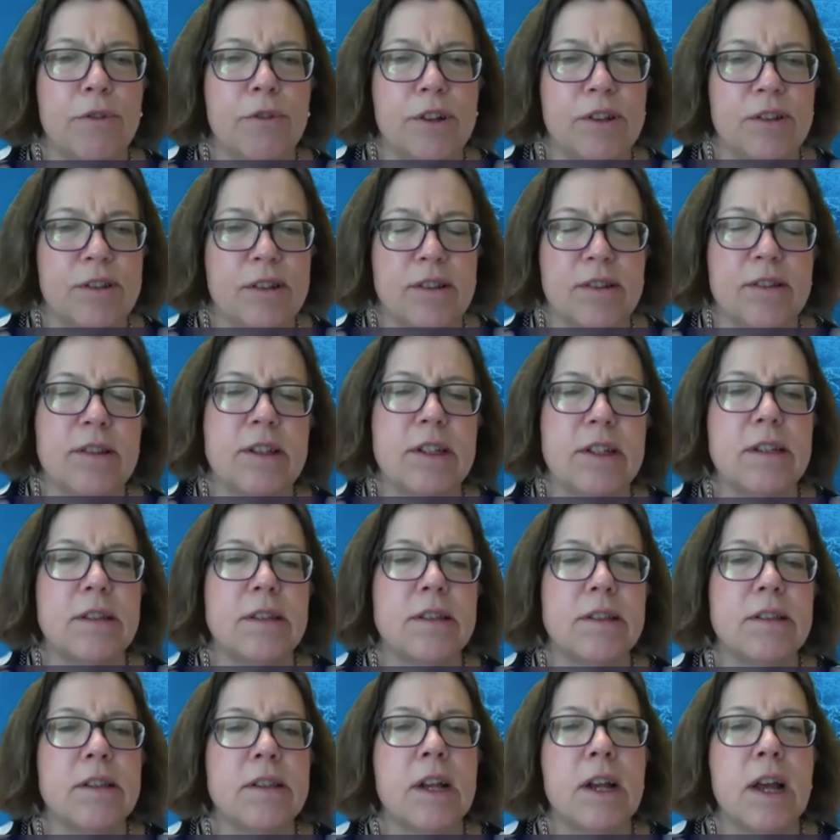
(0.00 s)

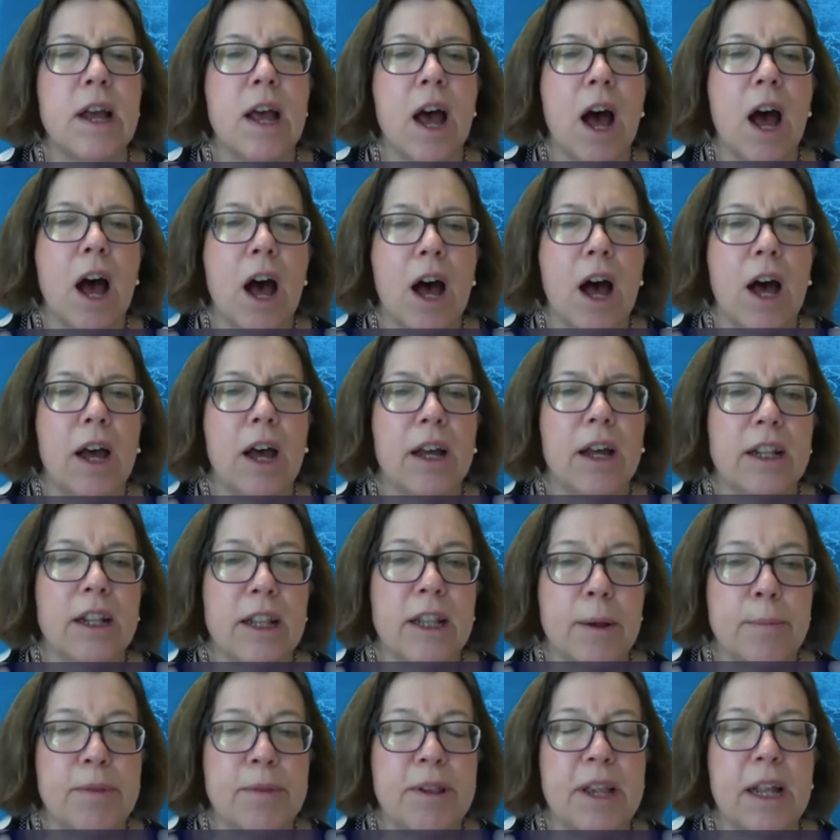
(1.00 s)
resistance,
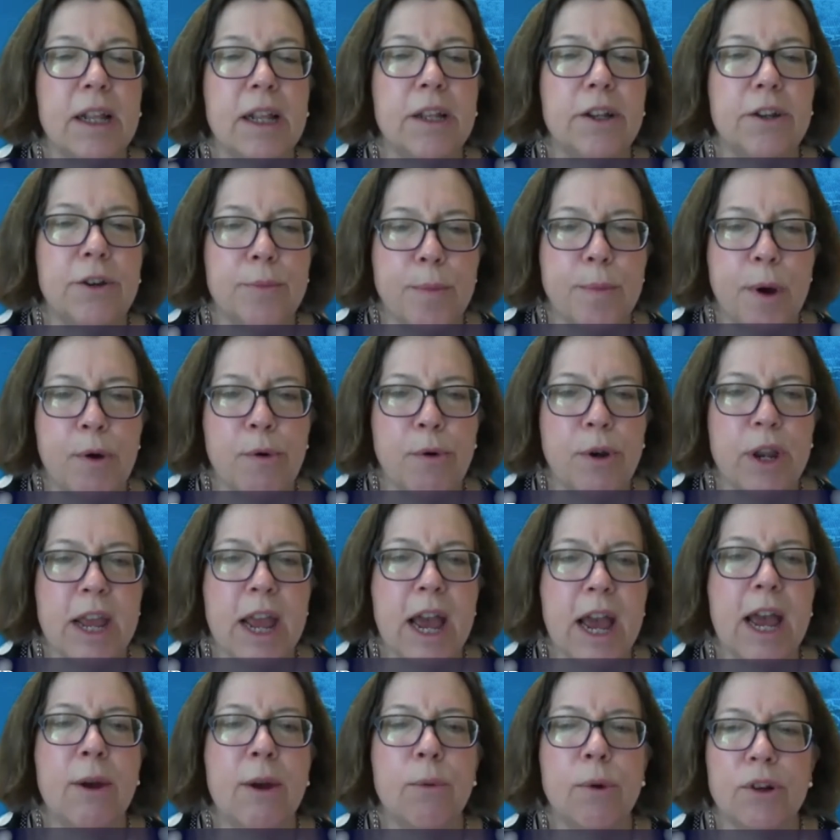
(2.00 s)
Klebsiella
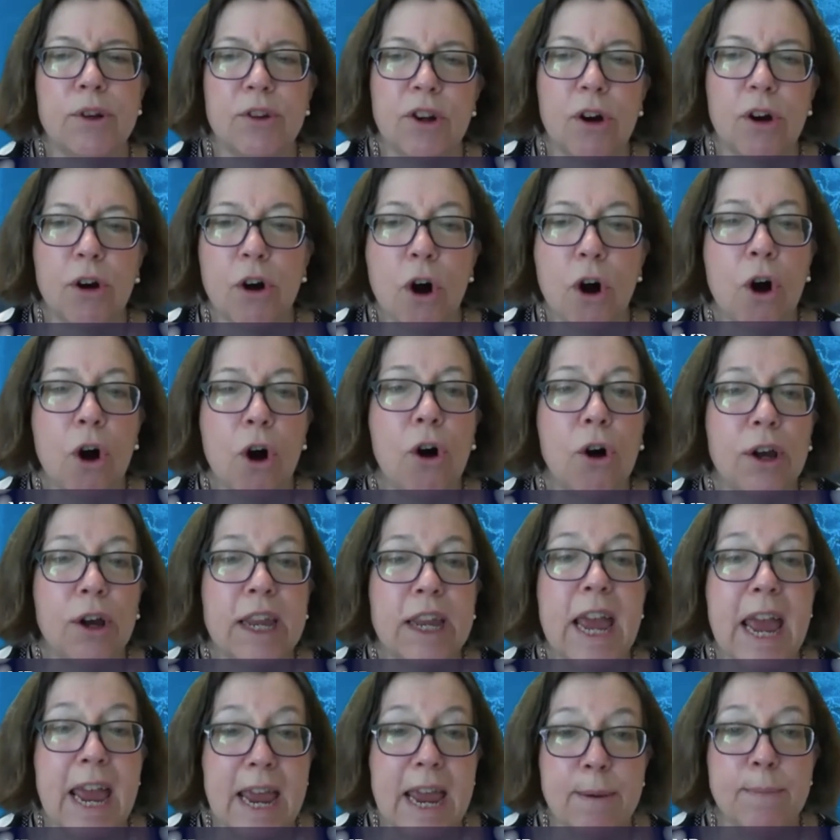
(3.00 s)
pneumoniae, which I'll call
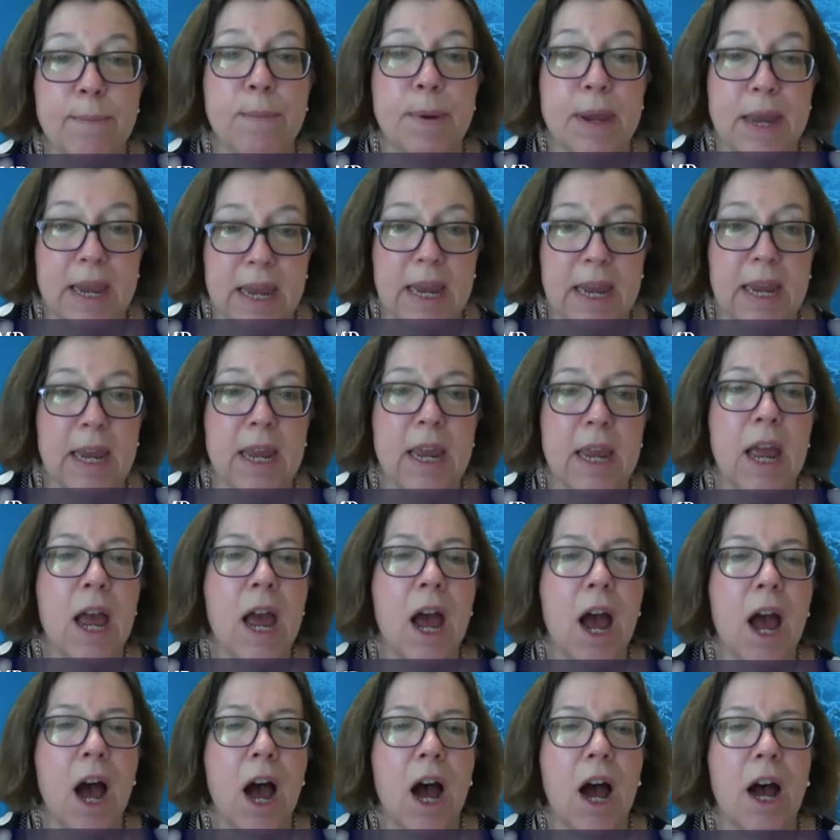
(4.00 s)
KP,
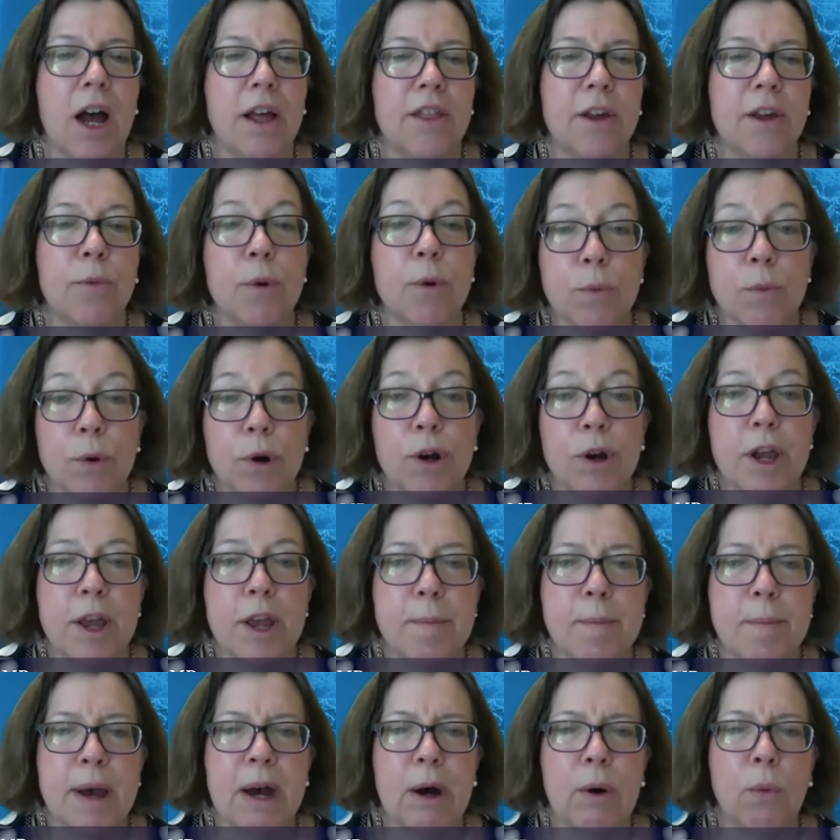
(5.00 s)
that we worry
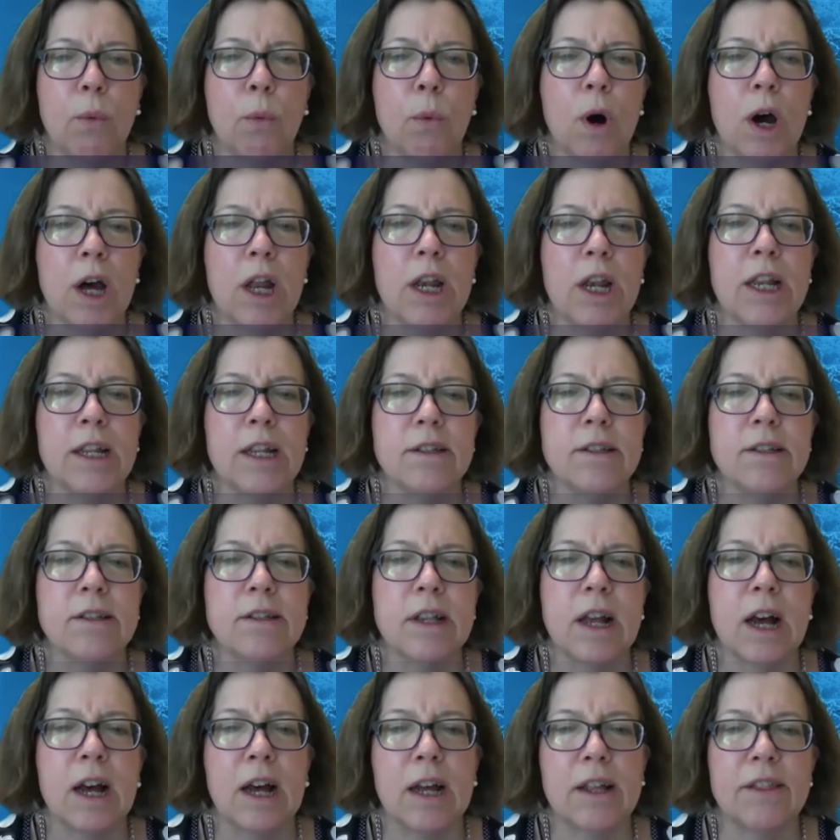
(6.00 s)
about. One
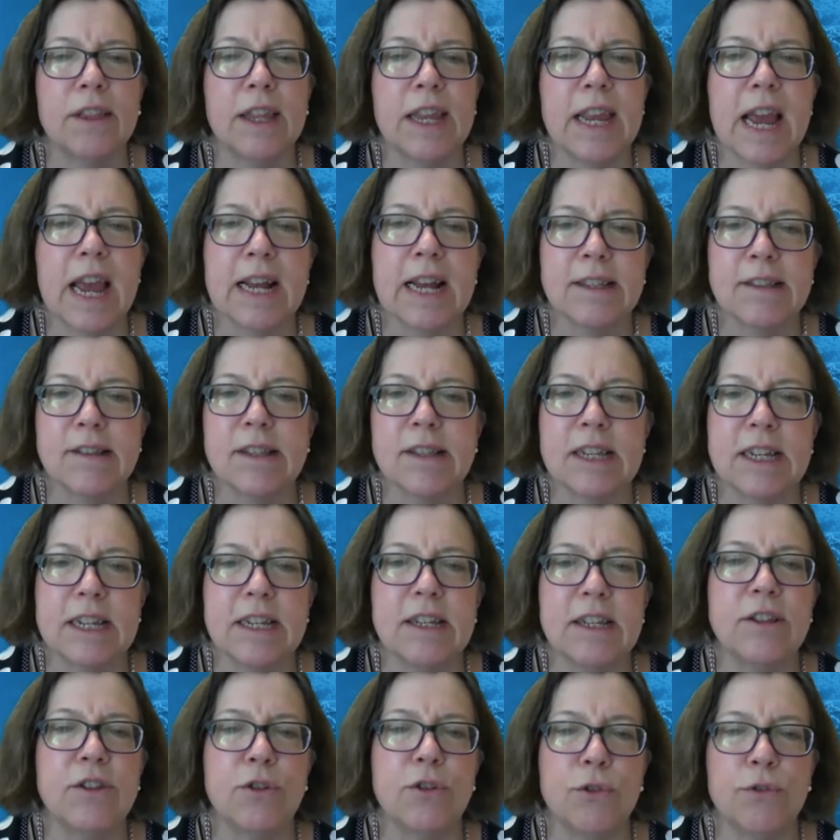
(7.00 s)
is the
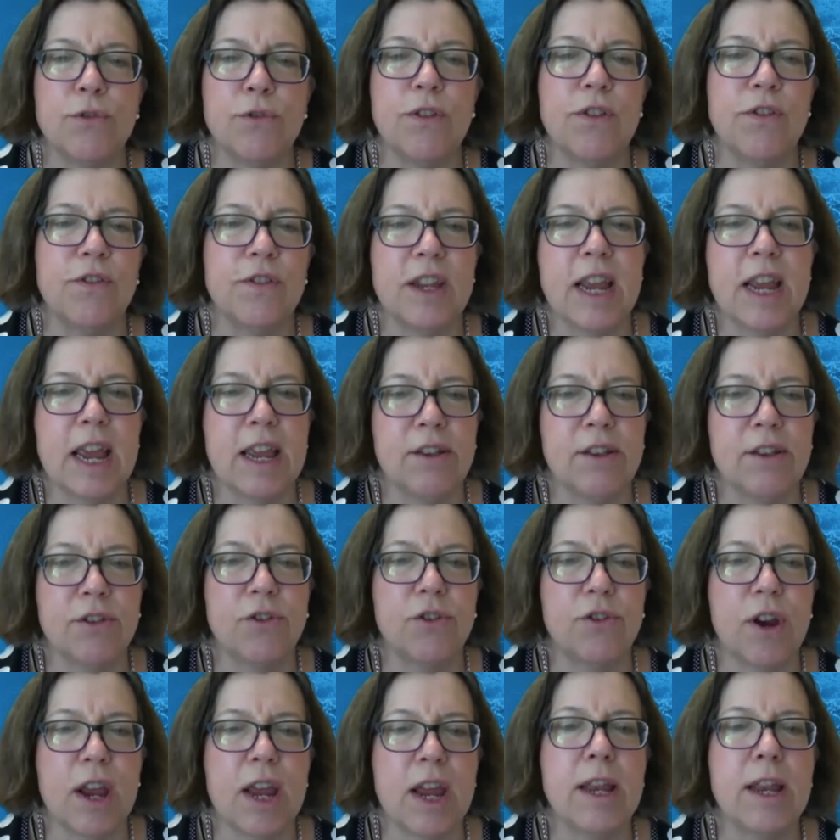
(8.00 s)
ST258
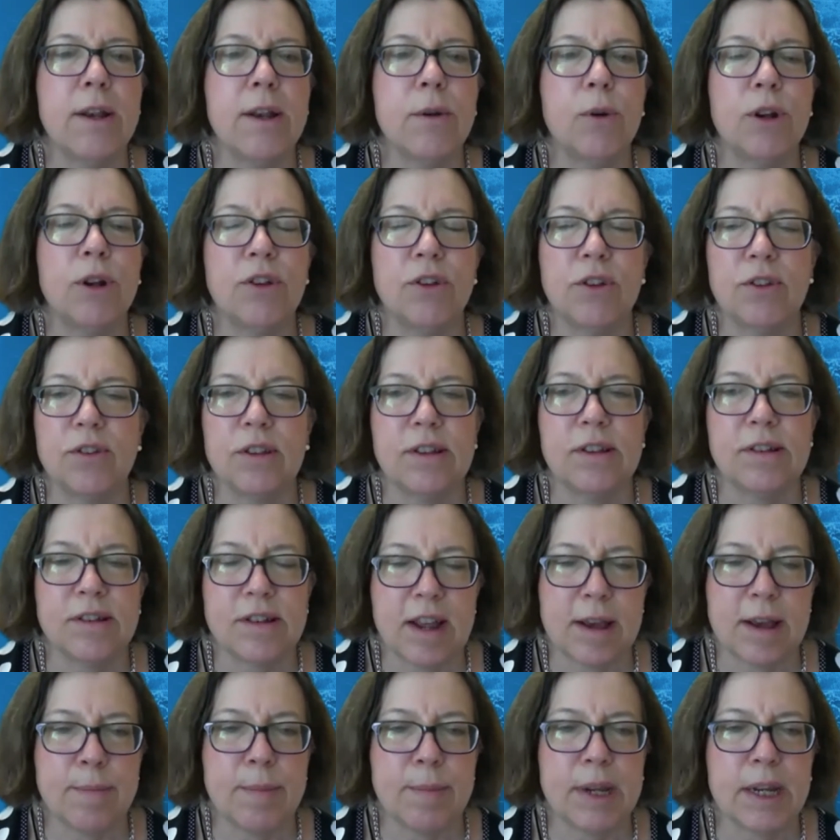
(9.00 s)
strain, which is
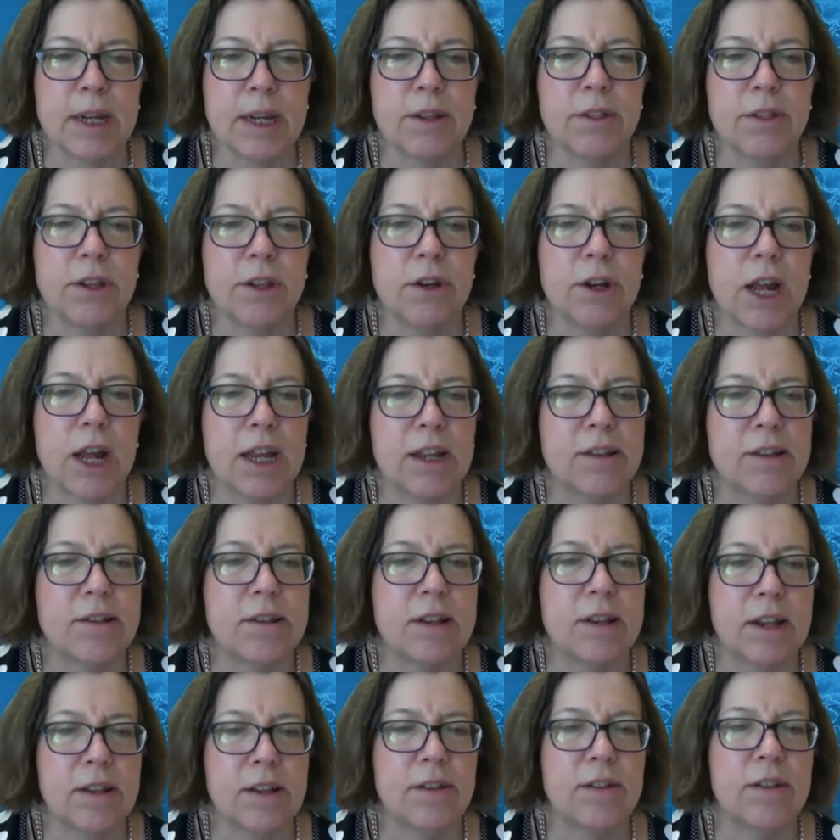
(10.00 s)
endemic in the United
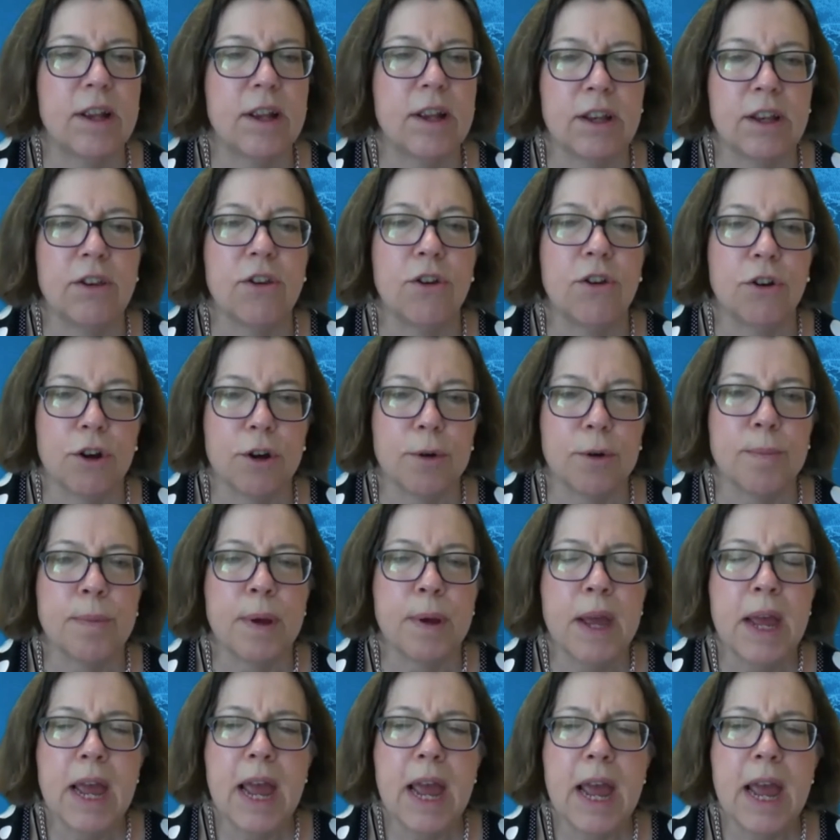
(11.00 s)
States and Europe.